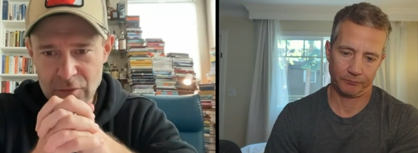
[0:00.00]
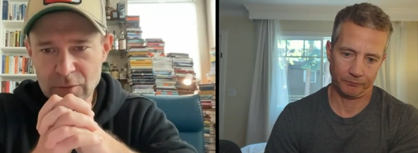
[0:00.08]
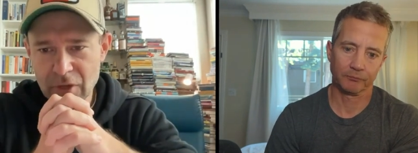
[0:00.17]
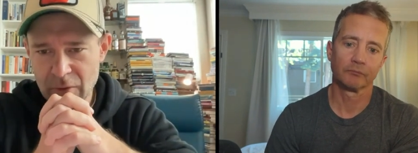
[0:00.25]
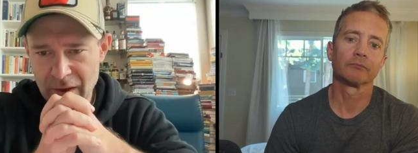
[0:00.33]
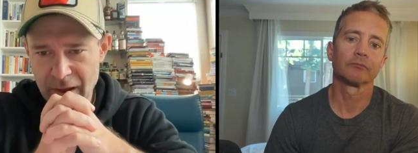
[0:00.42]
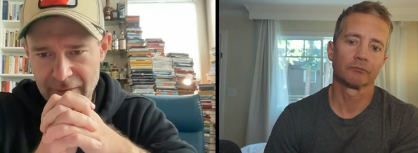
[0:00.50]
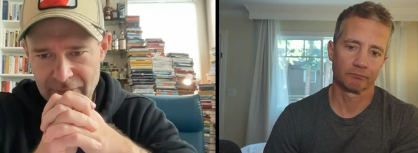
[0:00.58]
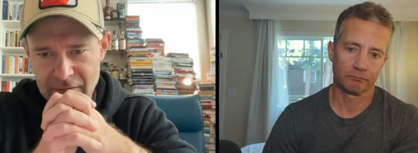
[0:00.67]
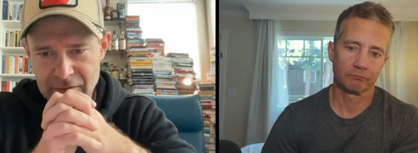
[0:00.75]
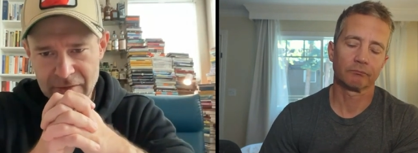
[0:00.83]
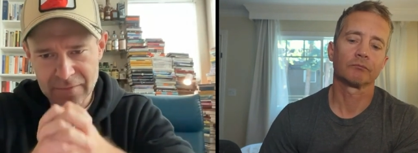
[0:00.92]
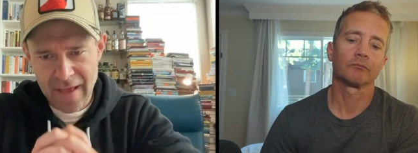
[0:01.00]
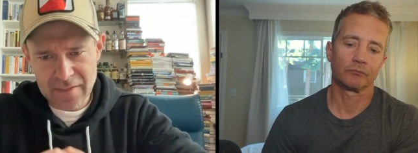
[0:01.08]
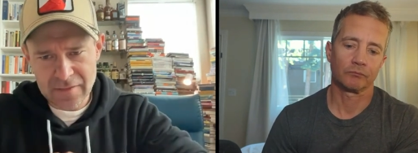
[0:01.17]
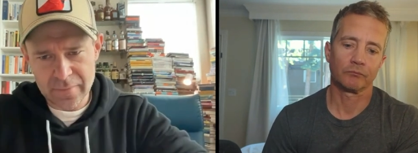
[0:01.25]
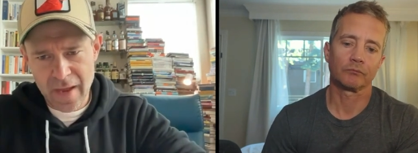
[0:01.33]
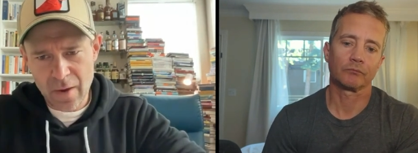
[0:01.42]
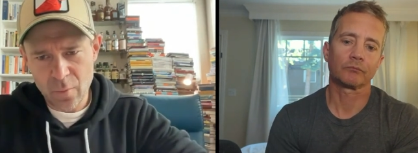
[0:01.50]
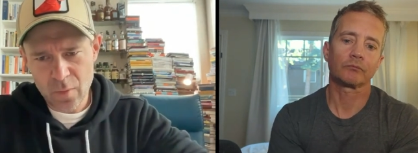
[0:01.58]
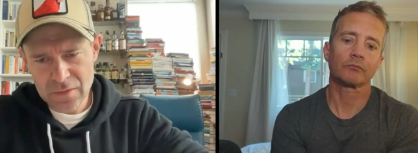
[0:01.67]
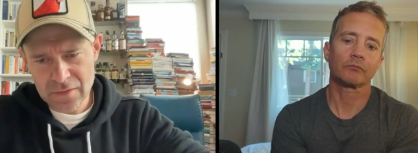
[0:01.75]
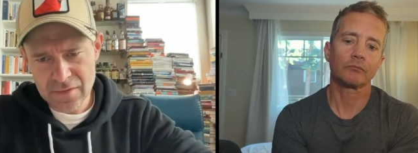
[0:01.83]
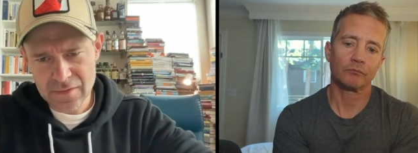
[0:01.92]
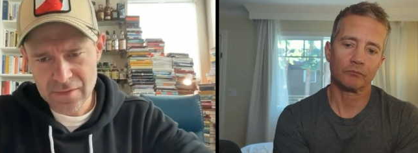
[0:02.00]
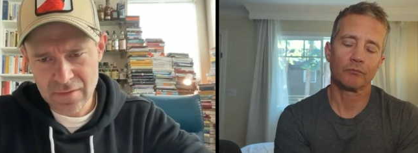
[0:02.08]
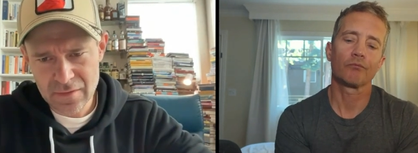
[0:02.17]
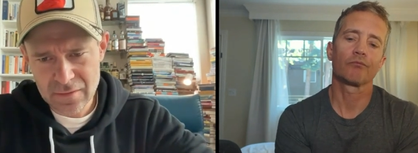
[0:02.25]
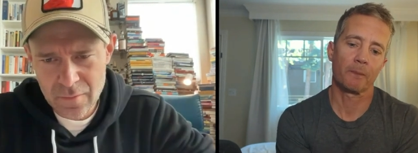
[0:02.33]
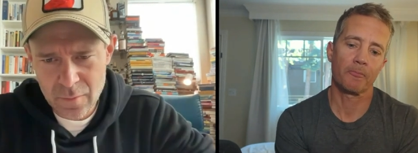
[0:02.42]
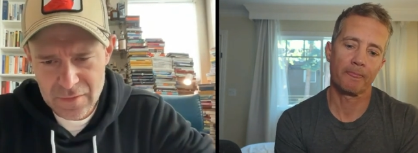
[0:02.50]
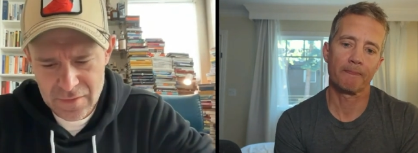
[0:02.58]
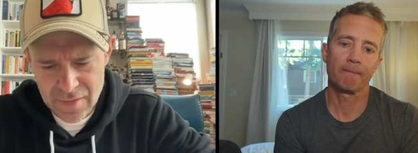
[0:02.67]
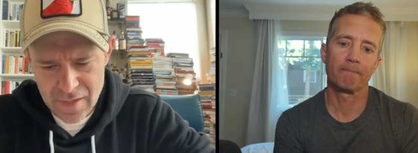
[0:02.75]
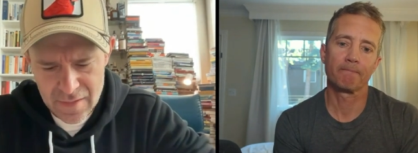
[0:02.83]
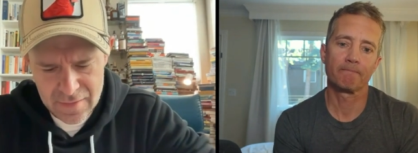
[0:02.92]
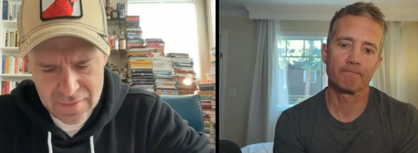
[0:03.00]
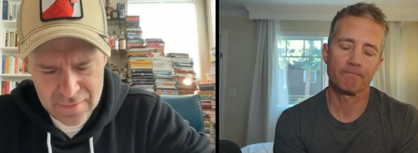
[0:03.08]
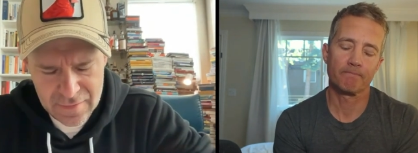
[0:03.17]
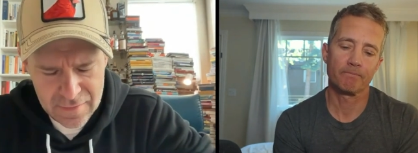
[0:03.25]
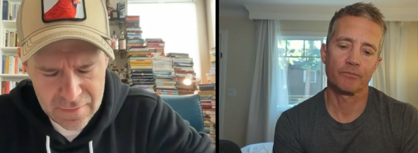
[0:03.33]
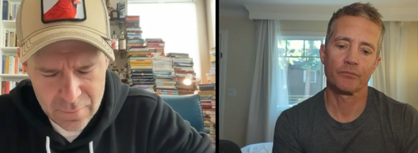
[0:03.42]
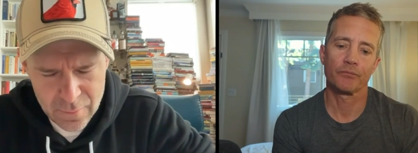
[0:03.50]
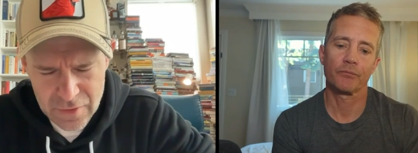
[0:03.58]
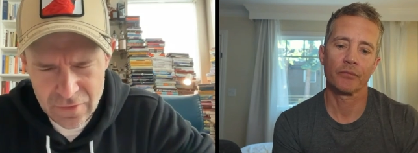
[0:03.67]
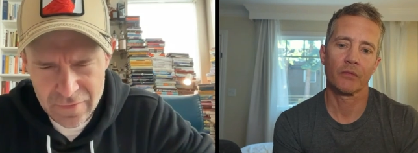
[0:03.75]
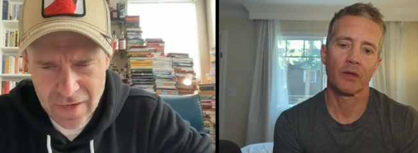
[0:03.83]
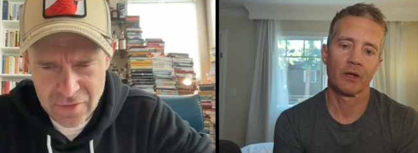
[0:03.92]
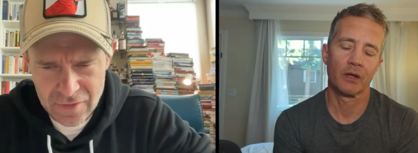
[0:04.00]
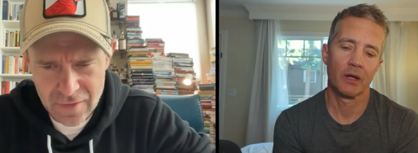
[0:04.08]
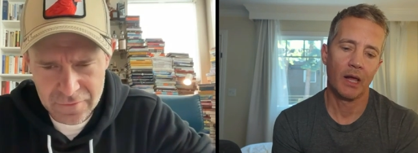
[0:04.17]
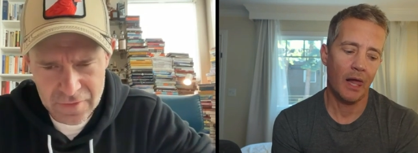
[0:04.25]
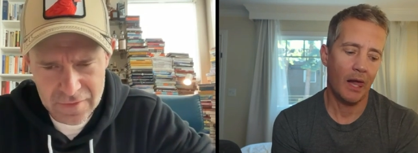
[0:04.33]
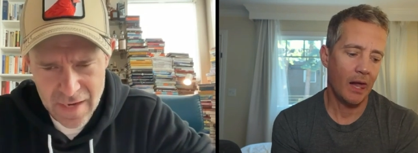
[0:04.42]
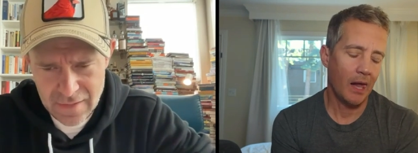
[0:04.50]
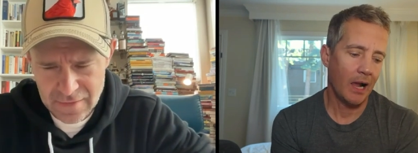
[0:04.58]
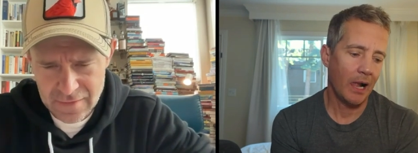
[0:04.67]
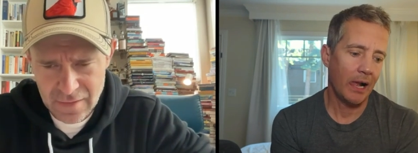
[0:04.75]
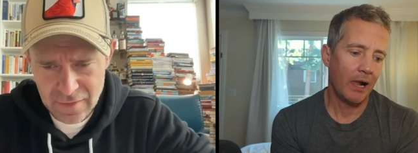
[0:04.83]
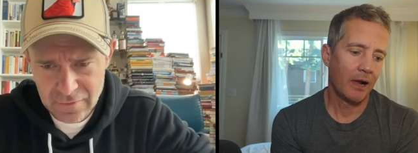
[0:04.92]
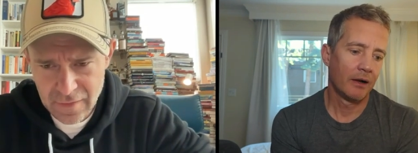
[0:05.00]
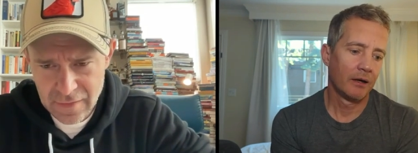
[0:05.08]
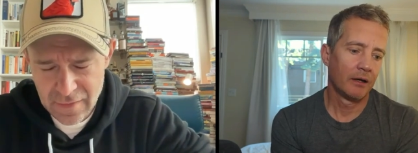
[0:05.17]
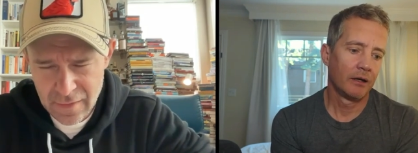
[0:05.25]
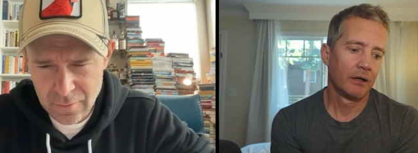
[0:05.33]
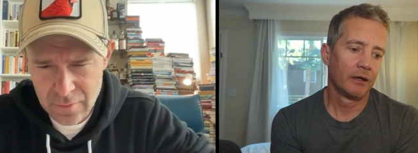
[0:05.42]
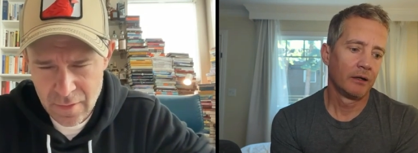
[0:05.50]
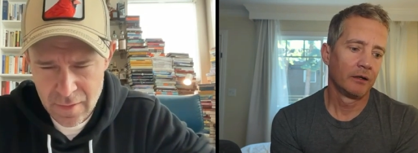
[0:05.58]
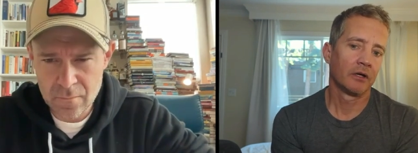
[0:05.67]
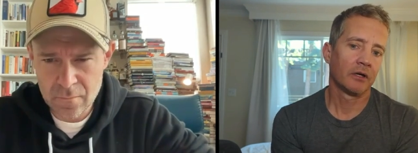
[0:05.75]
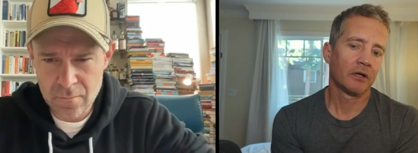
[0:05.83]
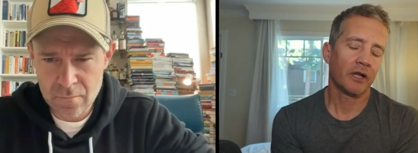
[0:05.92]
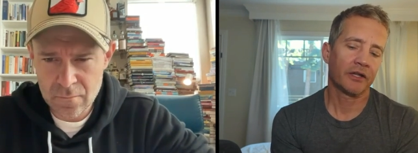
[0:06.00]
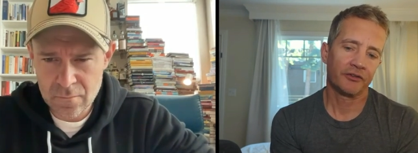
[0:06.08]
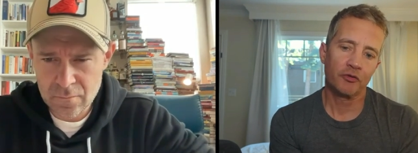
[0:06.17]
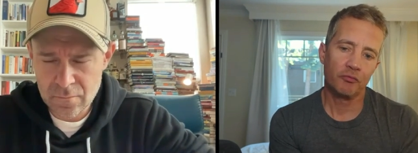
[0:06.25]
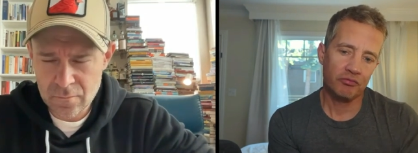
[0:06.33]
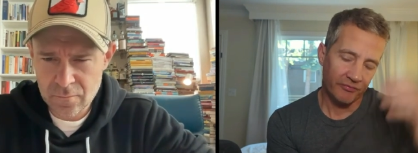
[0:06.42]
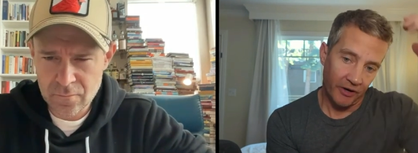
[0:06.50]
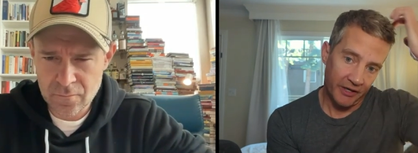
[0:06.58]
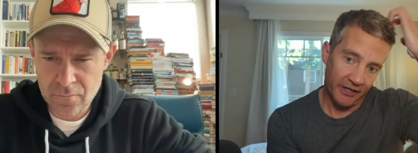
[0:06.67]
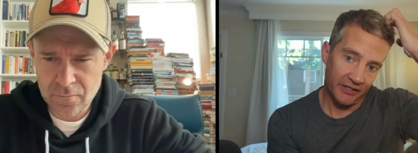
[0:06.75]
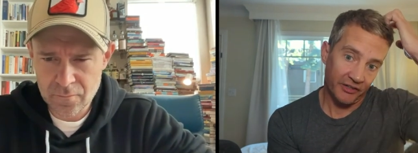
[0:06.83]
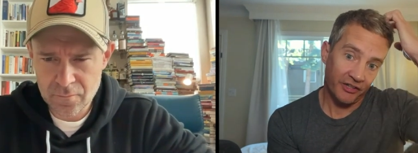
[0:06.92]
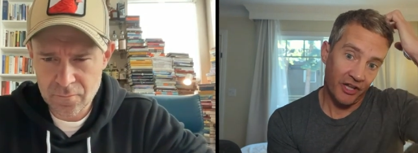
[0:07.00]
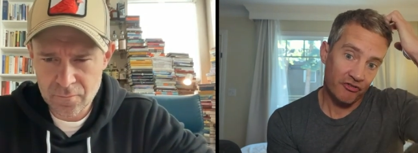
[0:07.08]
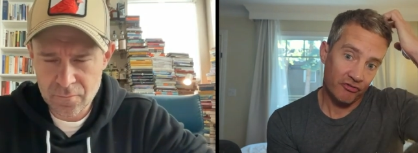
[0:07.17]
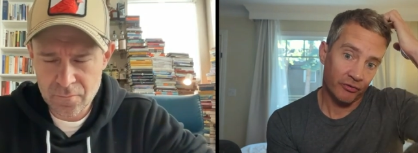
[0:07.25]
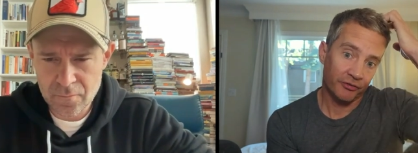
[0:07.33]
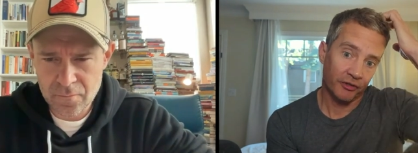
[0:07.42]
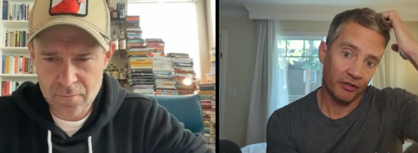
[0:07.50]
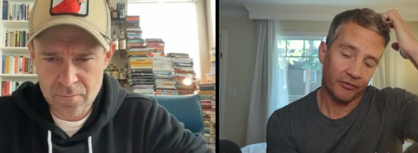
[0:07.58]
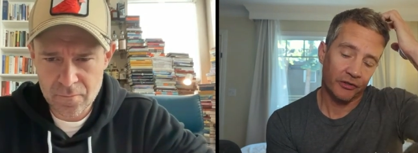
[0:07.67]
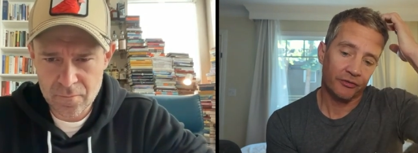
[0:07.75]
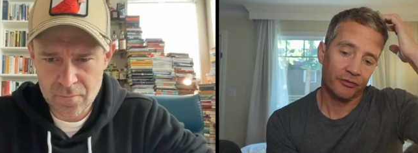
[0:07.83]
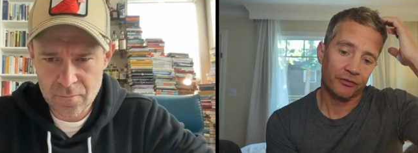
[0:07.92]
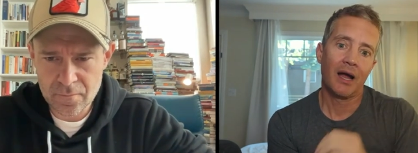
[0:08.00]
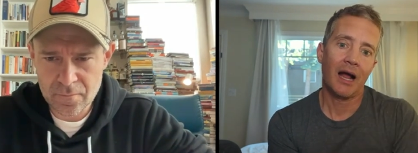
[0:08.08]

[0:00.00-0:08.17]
Speaker 1: you don't have these flags about. What's your rationale for not selling right now?
Speaker 2: Like, it's still providing an essential service,